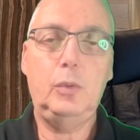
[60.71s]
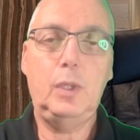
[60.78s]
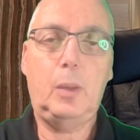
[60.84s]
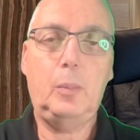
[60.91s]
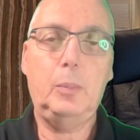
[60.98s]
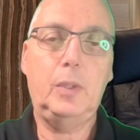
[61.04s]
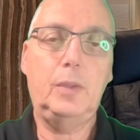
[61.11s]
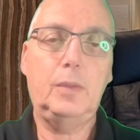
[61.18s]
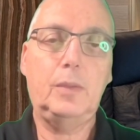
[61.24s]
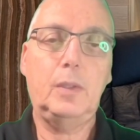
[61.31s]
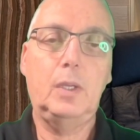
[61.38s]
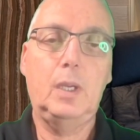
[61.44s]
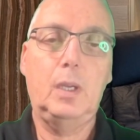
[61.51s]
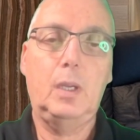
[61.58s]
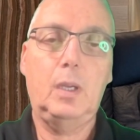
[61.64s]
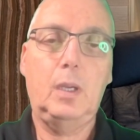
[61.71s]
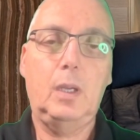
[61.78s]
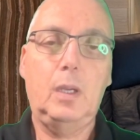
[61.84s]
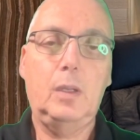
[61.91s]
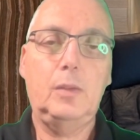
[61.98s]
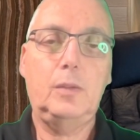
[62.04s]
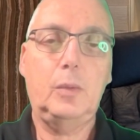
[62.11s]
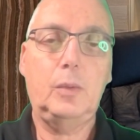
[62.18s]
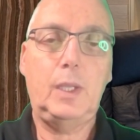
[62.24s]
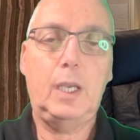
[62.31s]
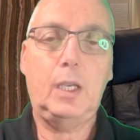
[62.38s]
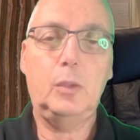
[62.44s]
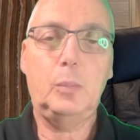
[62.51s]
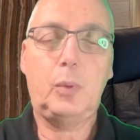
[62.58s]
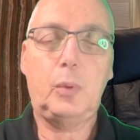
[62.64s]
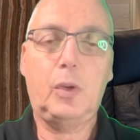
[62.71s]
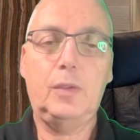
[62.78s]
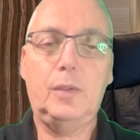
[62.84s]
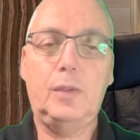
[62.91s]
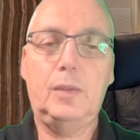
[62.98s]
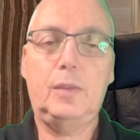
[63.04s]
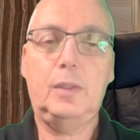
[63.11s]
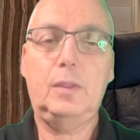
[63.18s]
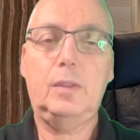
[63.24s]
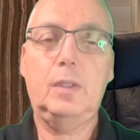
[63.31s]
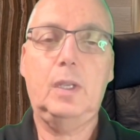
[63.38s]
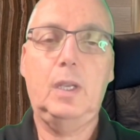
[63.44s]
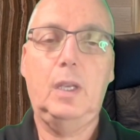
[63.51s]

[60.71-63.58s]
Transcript: numbers so they can process it.